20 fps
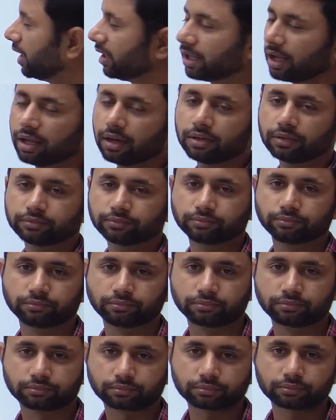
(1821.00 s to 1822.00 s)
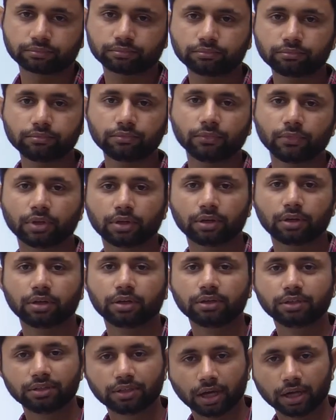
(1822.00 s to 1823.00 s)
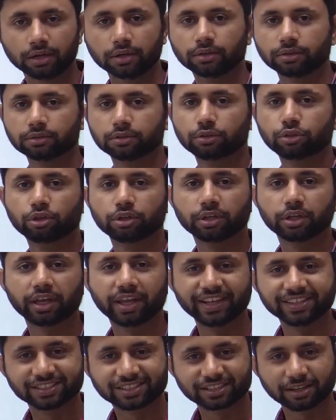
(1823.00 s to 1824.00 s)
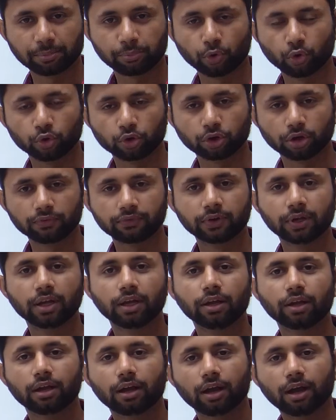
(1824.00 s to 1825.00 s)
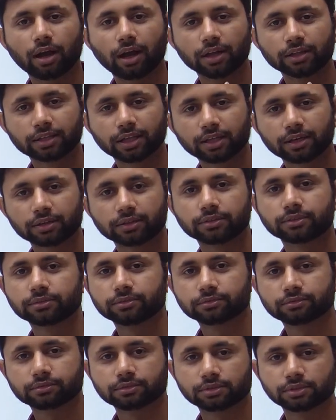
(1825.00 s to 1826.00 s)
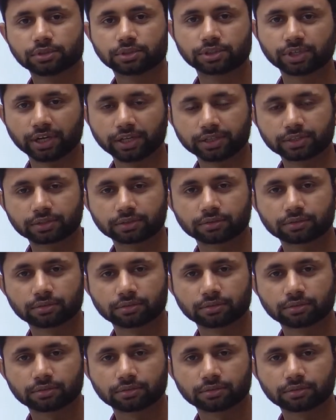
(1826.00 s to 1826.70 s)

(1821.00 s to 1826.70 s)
are done in support of other strikes.